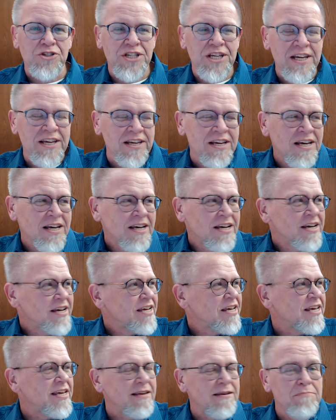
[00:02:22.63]
He
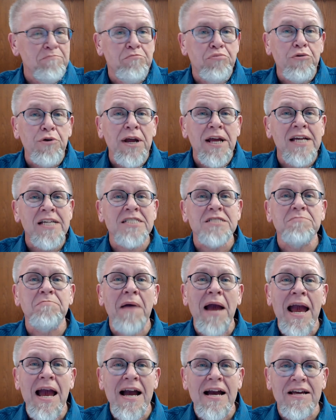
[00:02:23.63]
he brings
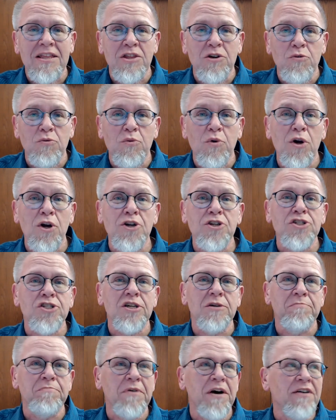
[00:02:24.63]
back the
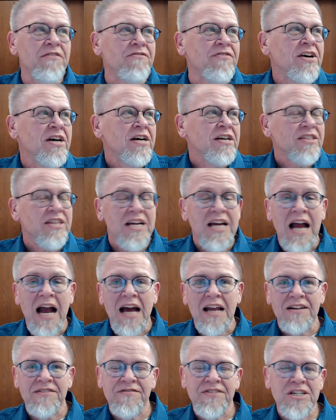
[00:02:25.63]
worship of the
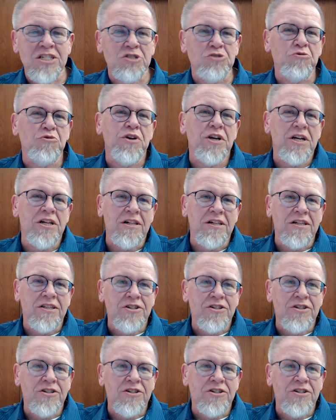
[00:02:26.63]
God of Israel.